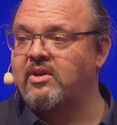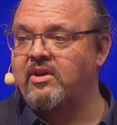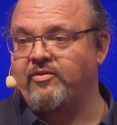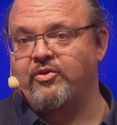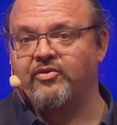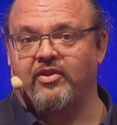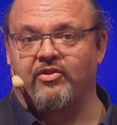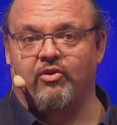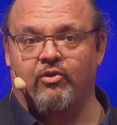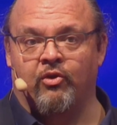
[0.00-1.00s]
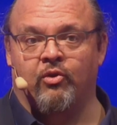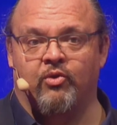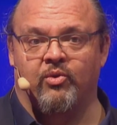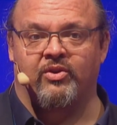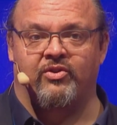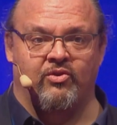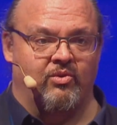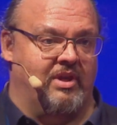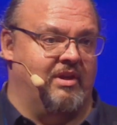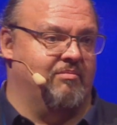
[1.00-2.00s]
If you decide that you're not going
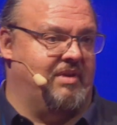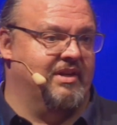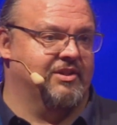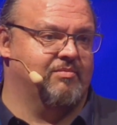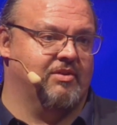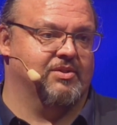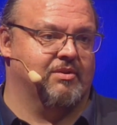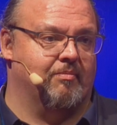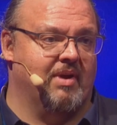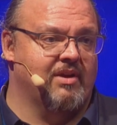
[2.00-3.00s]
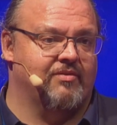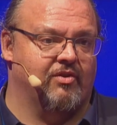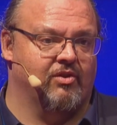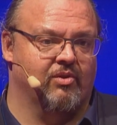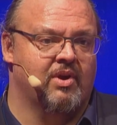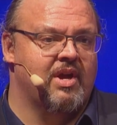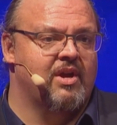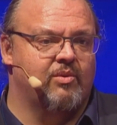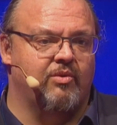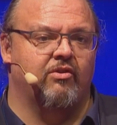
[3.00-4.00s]
to eat peanuts because they're bad for you,
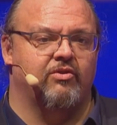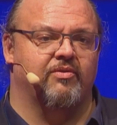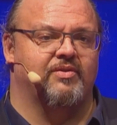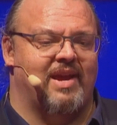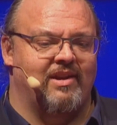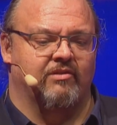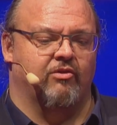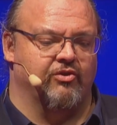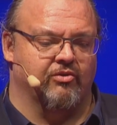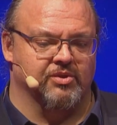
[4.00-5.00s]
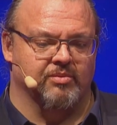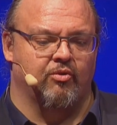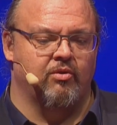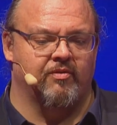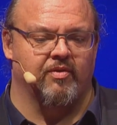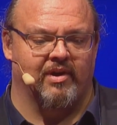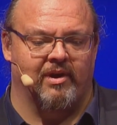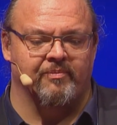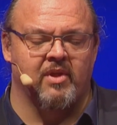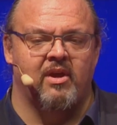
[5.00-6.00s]
we ought to have technological support for that.